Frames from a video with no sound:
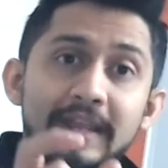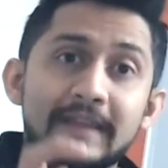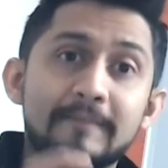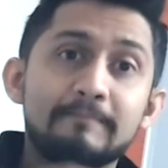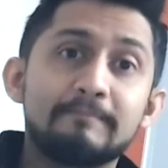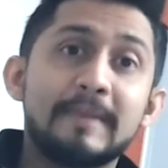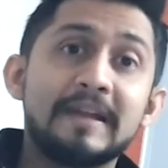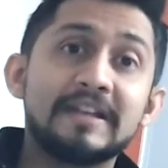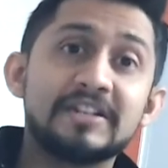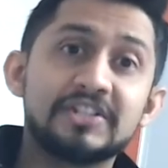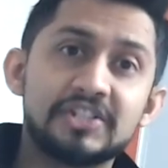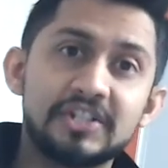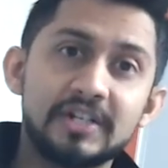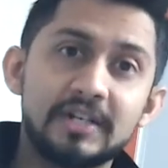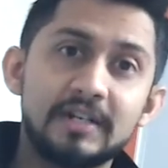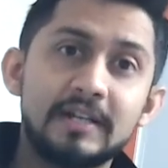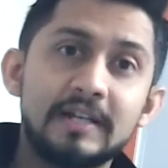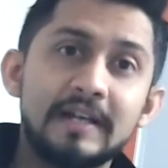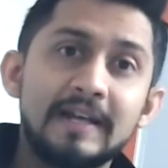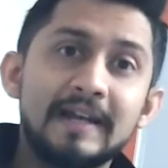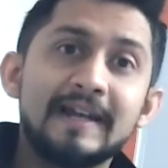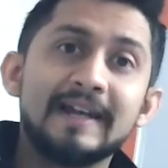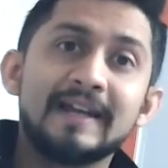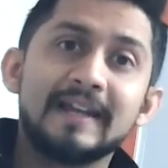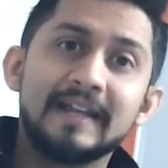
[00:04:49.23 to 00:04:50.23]
mentioned
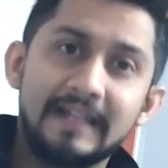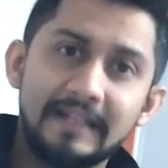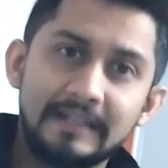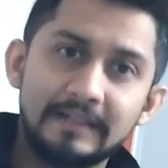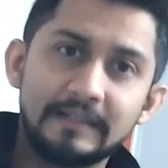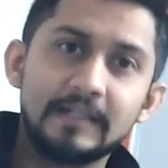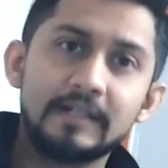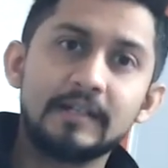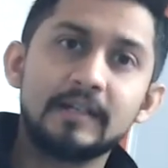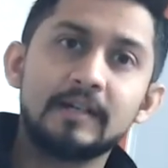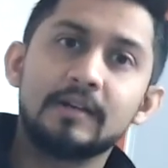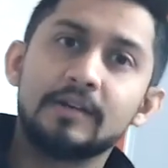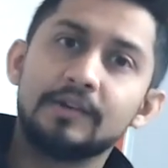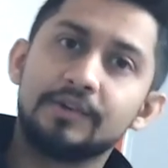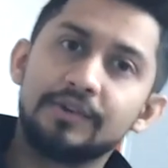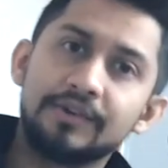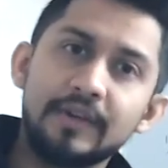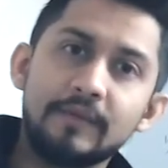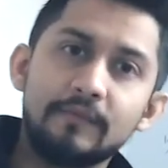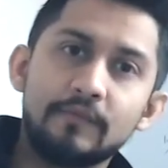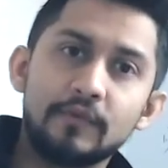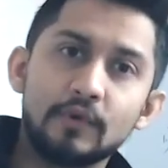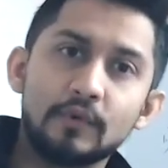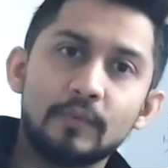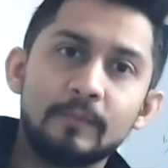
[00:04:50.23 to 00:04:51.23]
in the
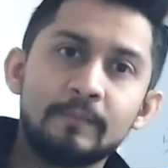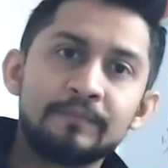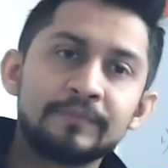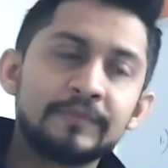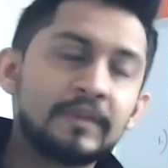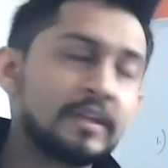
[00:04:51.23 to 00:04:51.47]
review.